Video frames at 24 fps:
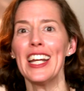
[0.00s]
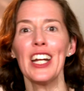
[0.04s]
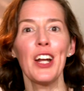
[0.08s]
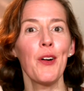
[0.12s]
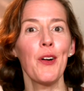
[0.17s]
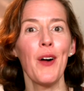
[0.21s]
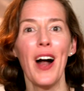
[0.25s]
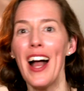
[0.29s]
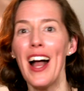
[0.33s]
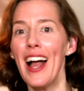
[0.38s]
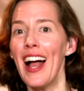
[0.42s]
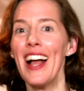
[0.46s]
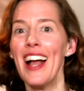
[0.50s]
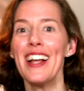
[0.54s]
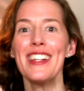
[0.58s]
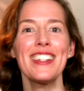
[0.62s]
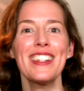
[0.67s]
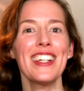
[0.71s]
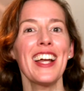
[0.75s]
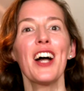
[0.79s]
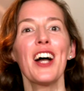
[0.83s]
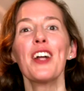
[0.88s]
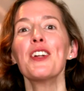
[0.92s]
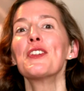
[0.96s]
You know, I, I
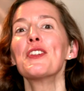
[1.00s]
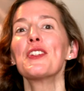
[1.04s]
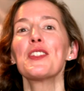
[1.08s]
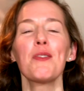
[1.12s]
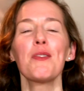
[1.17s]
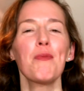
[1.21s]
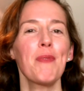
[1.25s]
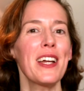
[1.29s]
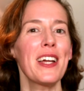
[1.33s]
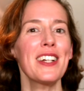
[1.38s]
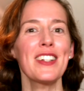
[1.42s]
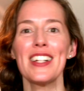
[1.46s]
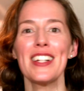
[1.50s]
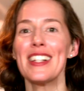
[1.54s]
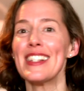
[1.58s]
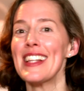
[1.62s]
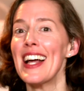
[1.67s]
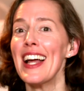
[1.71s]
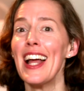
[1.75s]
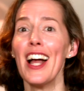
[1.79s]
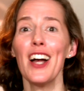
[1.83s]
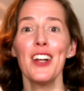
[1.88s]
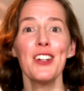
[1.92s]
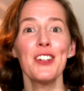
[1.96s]
see hundreds of patients.
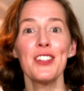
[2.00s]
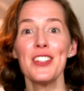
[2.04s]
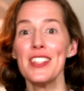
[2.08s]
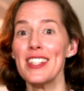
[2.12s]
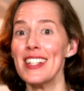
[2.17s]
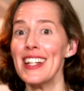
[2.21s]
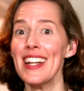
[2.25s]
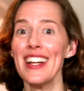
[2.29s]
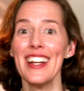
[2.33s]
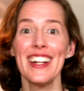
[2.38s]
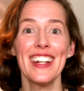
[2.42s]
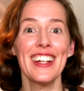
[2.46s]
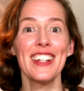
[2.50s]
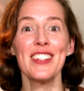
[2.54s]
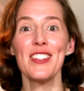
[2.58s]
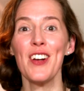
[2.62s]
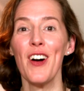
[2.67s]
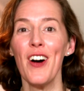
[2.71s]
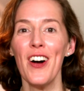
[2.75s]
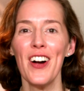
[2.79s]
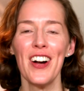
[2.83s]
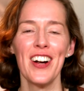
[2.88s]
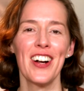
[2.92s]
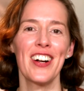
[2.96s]
I understand it's
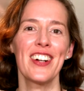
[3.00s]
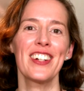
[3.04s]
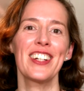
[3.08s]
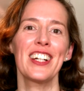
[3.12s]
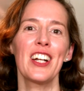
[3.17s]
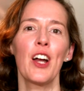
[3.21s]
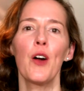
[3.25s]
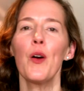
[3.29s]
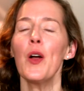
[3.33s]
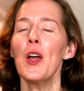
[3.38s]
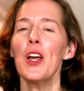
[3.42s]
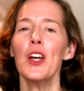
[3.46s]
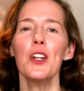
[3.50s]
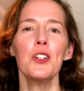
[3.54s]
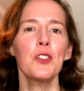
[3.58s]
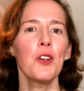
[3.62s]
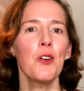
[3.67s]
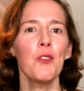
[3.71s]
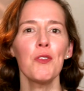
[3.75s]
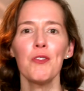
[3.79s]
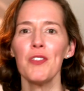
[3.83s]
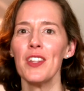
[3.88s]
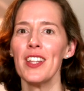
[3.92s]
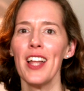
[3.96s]
hard. You know,
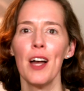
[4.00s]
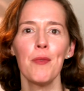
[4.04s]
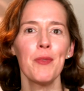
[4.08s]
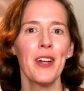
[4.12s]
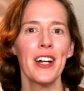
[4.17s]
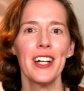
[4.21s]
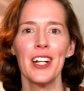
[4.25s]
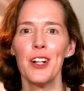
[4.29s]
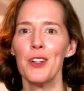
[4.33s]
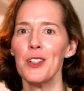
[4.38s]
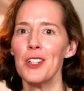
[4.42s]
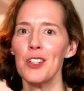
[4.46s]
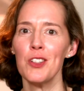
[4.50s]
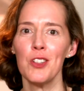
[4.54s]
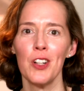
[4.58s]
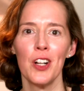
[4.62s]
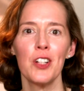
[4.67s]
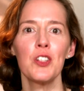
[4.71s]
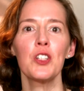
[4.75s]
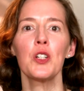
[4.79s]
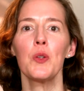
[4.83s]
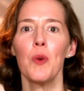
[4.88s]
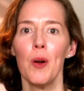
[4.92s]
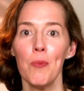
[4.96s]
don't feel I'm not here to
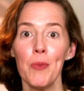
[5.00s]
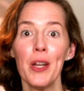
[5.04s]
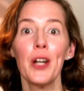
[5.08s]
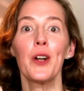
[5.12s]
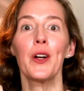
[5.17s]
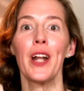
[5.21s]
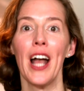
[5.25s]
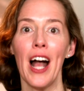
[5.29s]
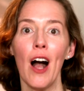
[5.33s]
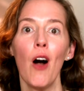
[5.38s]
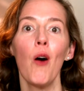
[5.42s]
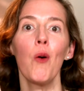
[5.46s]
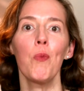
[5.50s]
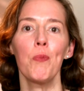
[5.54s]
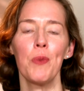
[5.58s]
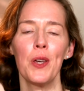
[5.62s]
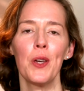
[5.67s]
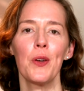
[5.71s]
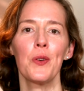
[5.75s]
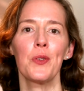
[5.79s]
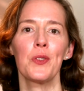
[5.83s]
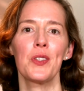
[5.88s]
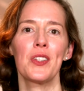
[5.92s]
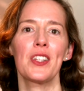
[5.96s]
judge you. I'm here to help
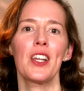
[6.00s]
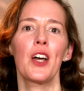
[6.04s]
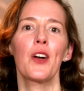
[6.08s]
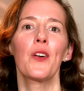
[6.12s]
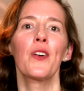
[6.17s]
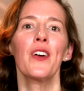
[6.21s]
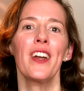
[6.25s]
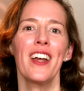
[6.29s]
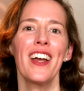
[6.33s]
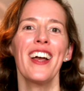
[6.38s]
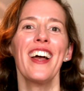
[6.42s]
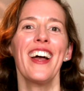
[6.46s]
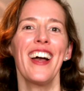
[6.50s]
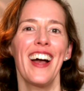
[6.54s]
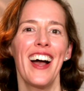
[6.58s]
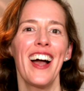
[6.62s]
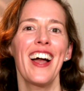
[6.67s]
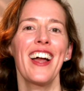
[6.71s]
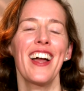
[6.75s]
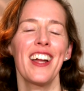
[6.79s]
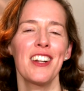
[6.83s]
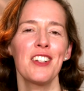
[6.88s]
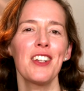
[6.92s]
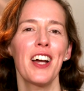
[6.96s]
you. So
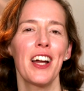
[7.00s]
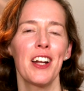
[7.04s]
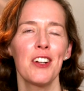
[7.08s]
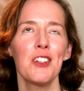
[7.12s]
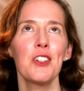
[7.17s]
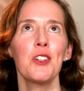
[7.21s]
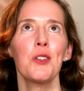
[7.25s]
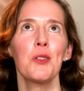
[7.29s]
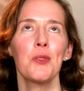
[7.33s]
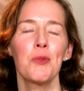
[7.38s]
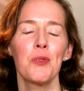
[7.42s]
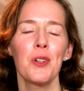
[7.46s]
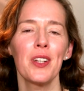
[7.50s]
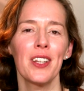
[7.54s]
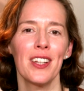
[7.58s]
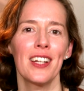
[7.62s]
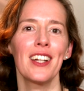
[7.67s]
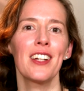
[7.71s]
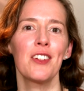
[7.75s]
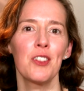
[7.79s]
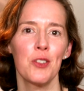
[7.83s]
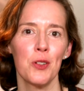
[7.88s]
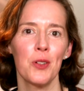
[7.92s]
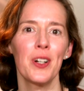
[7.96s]
I, I do
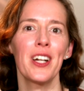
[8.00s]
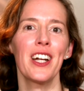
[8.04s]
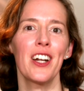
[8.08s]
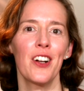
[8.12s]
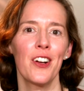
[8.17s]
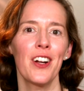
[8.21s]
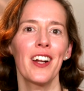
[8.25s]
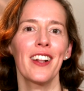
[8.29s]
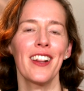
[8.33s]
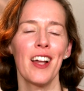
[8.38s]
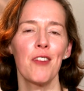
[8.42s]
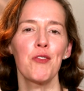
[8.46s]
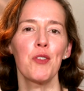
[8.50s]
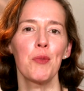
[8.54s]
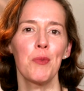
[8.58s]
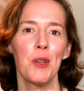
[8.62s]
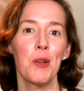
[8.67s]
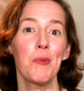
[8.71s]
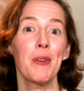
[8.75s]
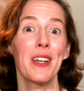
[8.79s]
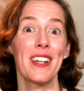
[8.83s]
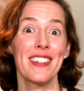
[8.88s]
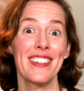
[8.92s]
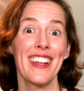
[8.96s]
really enjoy hearing that from
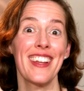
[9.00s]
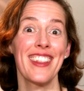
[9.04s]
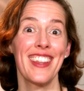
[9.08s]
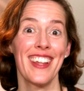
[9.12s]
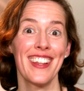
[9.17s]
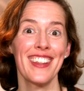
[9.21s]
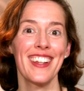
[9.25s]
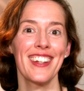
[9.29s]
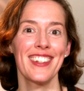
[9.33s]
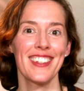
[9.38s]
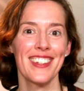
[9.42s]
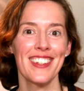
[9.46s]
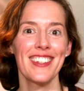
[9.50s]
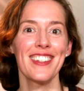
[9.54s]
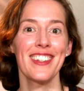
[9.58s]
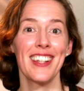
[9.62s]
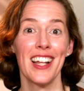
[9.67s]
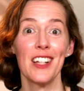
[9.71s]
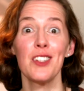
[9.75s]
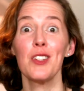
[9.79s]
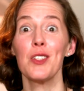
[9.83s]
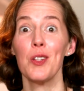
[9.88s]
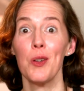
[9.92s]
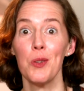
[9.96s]
you because I think that's
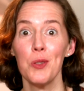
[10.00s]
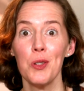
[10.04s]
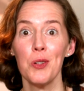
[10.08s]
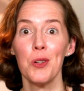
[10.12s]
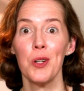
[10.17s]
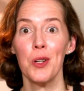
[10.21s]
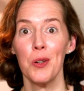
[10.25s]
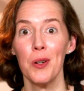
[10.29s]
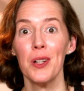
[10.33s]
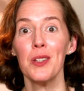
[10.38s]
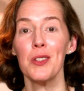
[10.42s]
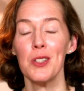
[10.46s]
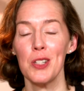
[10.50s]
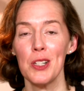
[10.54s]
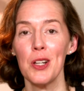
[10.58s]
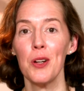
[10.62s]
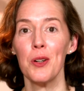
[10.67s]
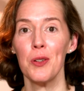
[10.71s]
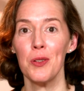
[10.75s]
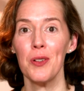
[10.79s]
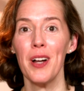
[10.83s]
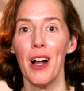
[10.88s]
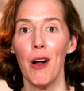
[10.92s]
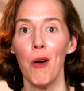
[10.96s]
that's so true and
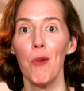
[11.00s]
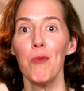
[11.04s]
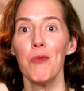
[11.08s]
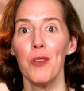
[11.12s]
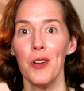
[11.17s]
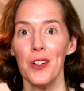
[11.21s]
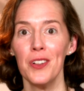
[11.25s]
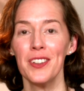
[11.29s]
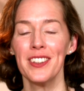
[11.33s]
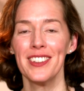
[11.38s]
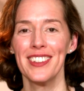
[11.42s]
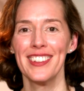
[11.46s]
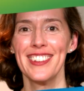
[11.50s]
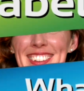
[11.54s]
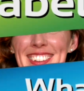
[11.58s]
so helpful.